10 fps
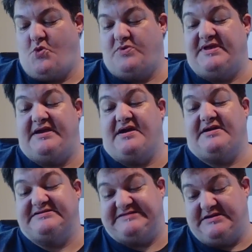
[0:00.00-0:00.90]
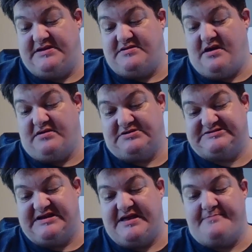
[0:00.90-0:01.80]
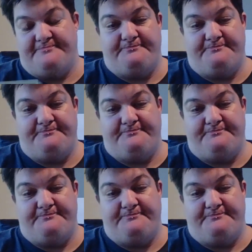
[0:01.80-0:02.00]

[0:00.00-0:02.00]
With like a gazillion dollars in it.